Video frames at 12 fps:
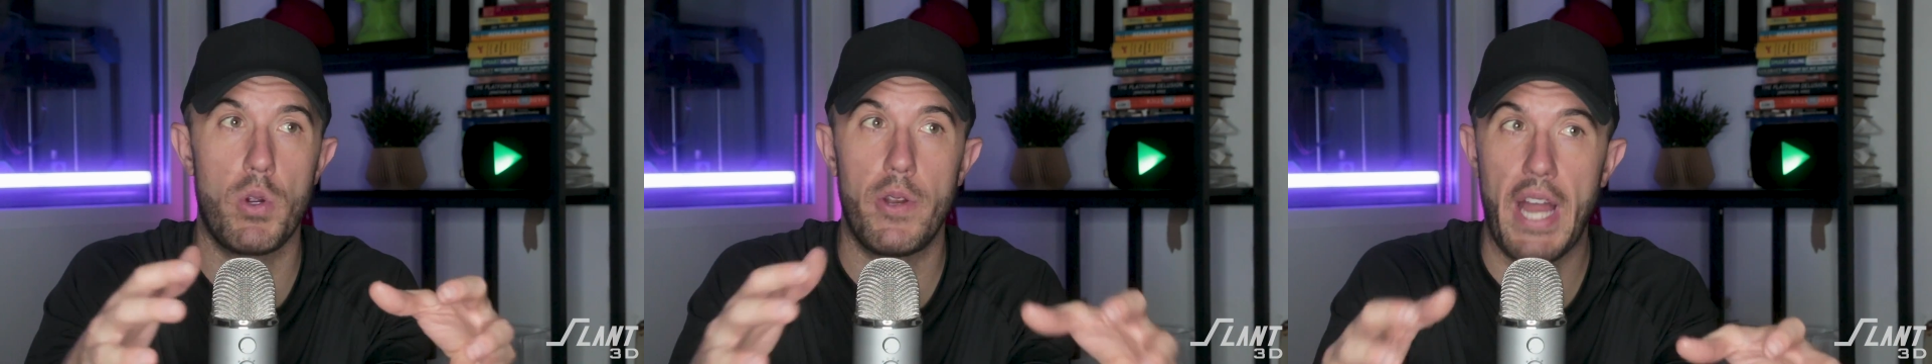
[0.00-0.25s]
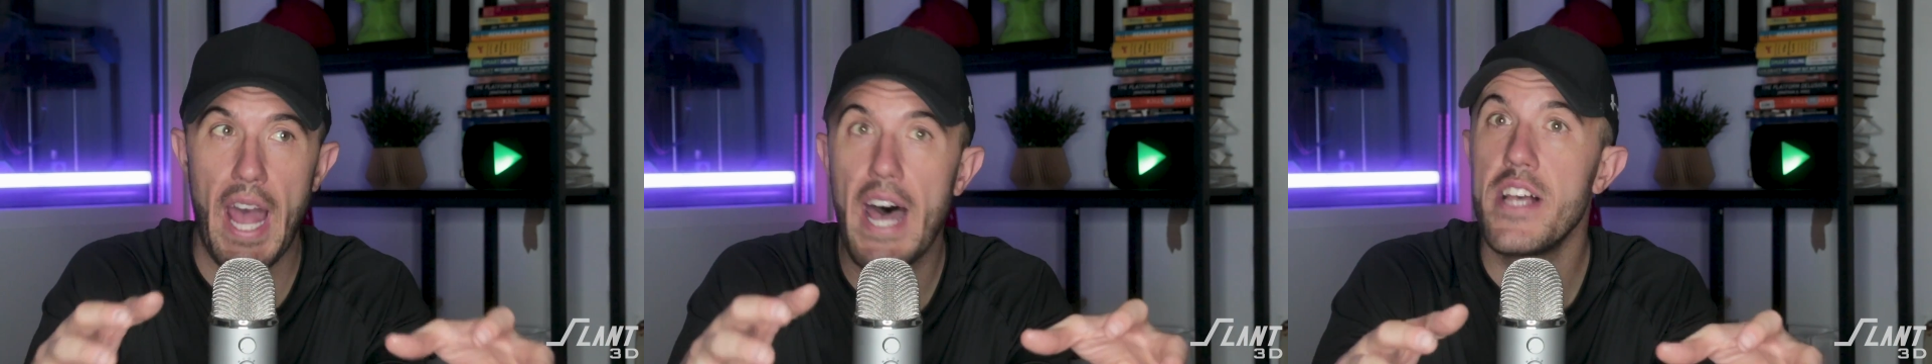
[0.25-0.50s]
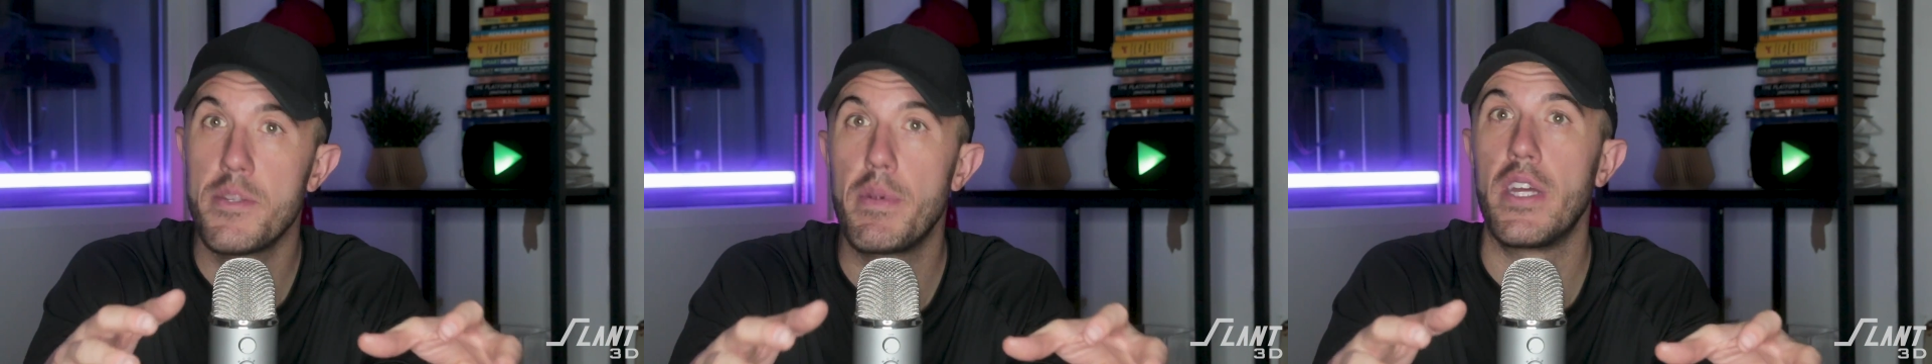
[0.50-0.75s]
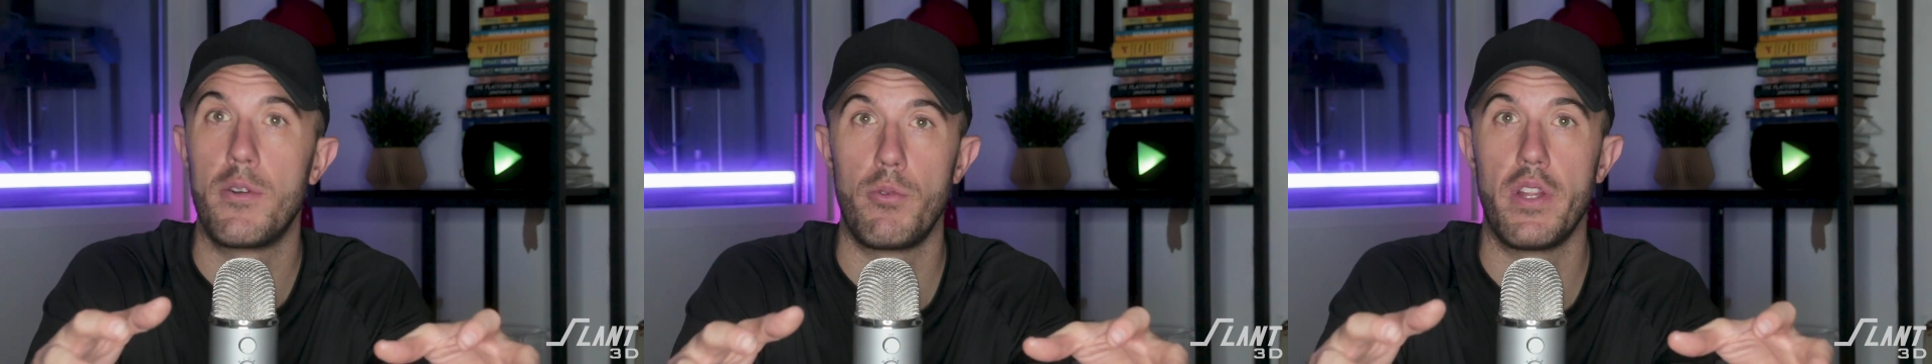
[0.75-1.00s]
where it has
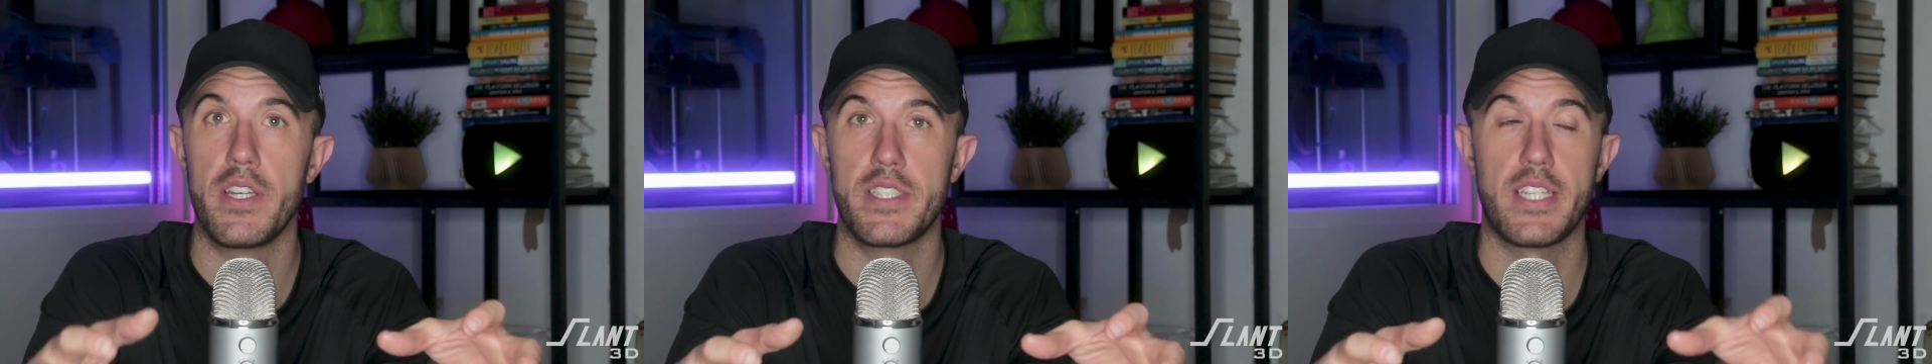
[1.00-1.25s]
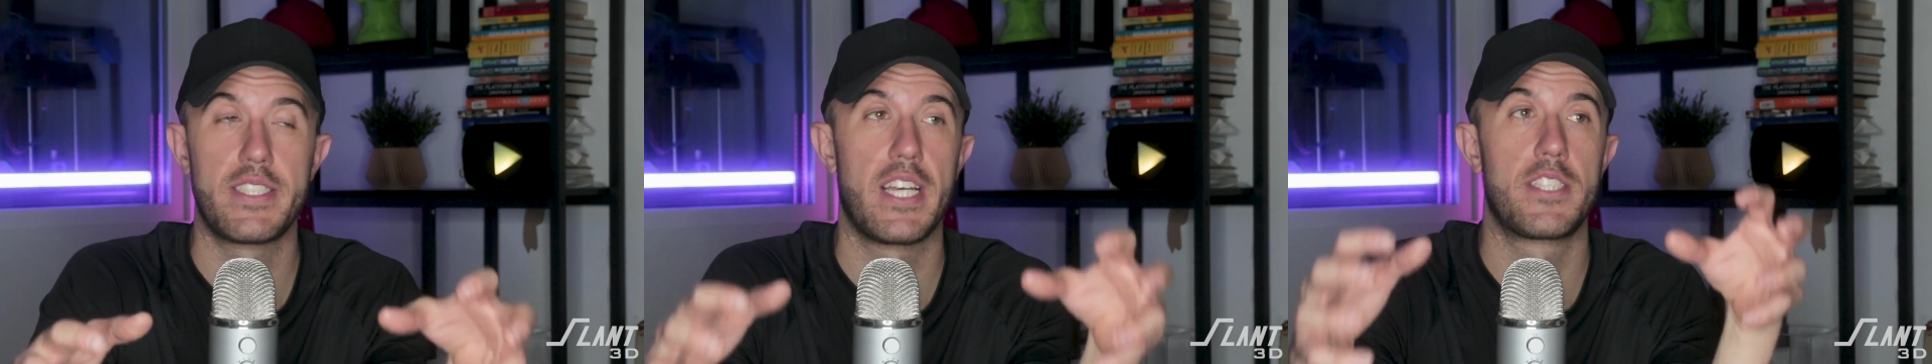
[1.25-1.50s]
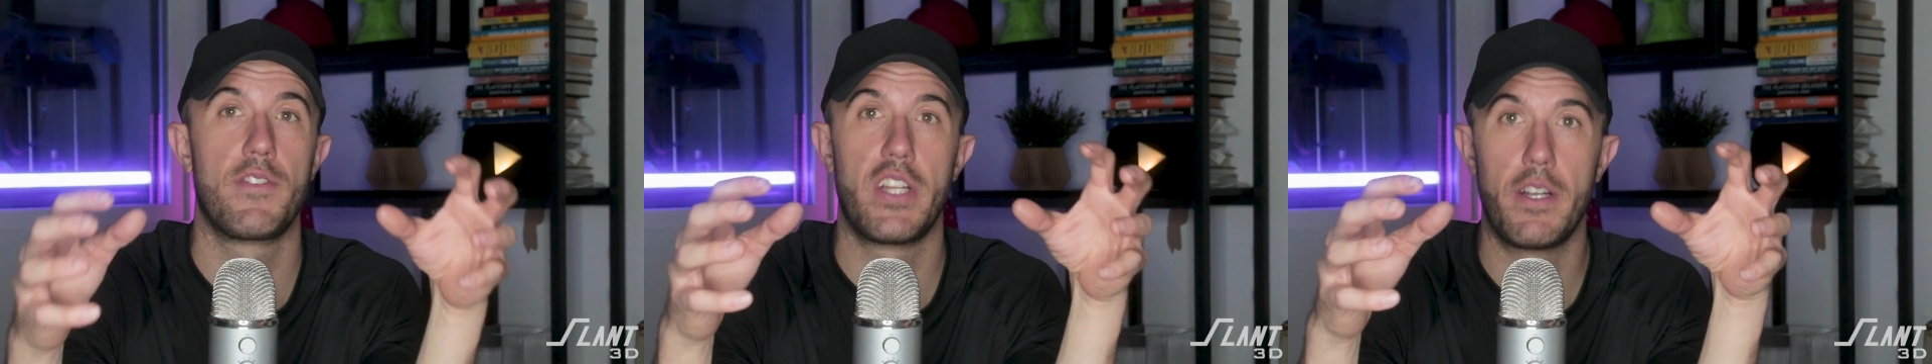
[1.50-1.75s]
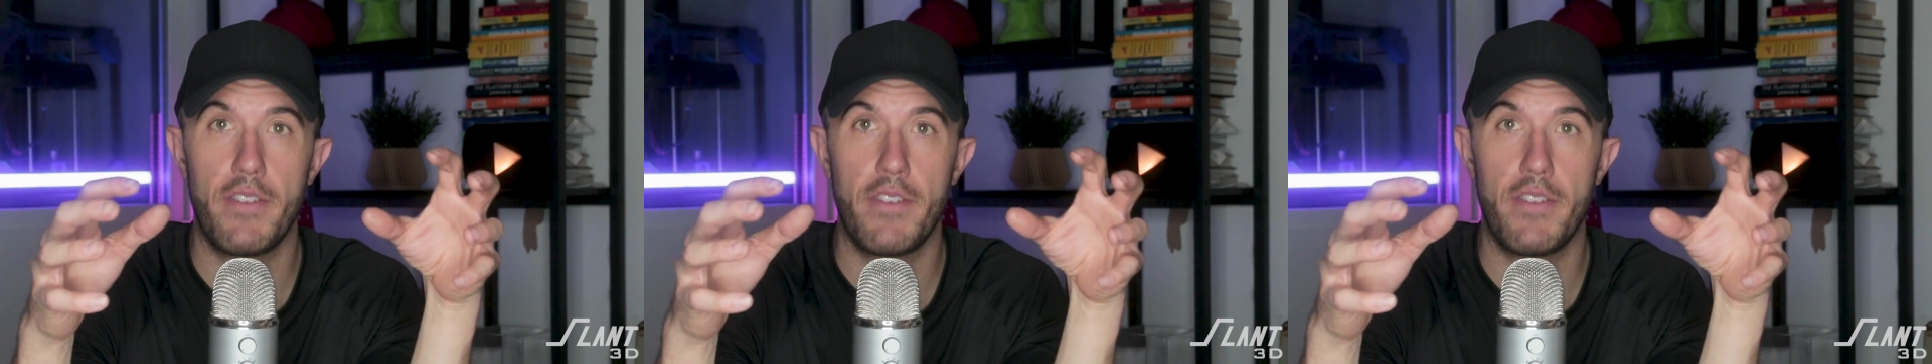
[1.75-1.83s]
been really successful